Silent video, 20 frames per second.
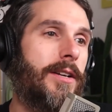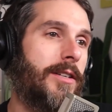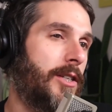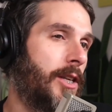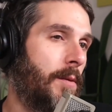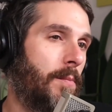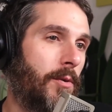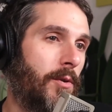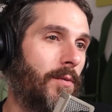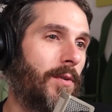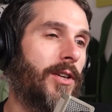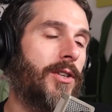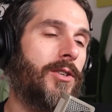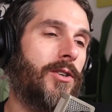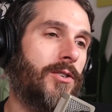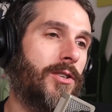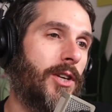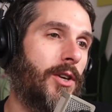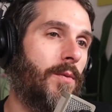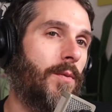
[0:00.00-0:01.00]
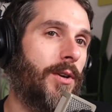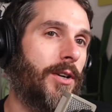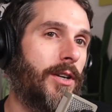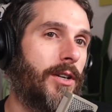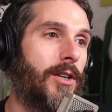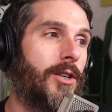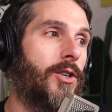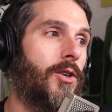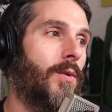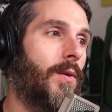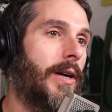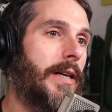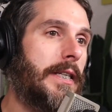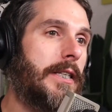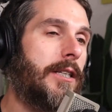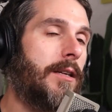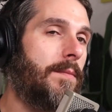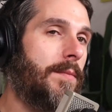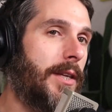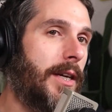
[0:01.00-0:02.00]
deeper research that you wanted to do on
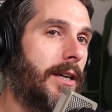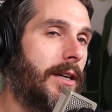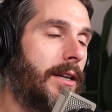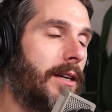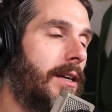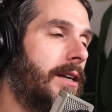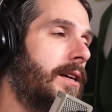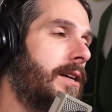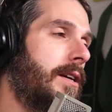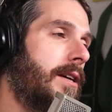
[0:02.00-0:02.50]
something.